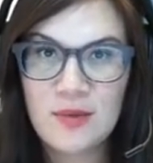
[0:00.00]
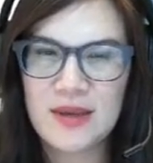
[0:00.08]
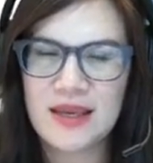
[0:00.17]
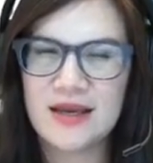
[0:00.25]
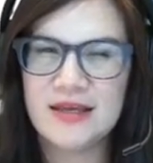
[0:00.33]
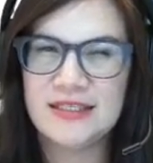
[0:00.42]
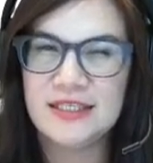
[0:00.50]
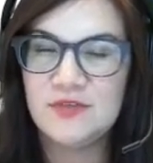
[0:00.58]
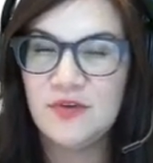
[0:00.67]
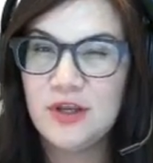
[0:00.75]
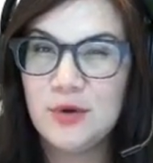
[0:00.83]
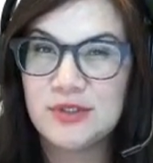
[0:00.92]
because this
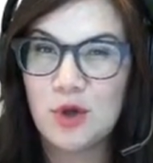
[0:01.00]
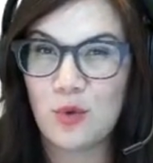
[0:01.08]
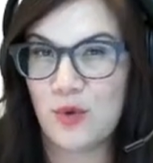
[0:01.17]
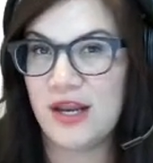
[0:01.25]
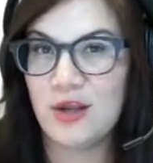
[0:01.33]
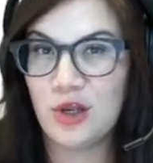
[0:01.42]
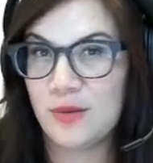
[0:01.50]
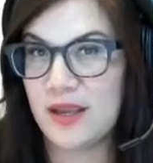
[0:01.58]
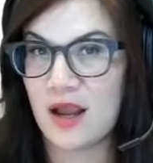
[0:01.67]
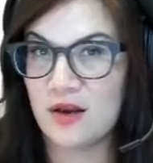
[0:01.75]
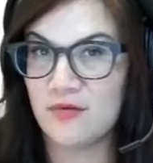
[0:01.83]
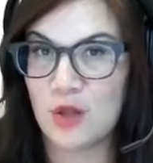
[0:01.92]
video is already going to be
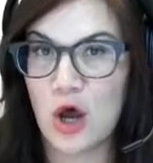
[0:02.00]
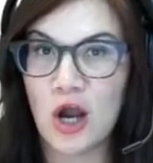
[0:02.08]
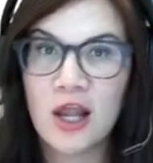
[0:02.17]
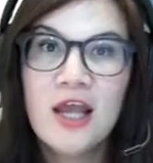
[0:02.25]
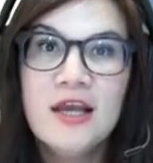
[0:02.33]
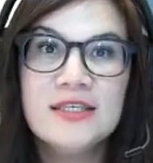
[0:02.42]
kind of long.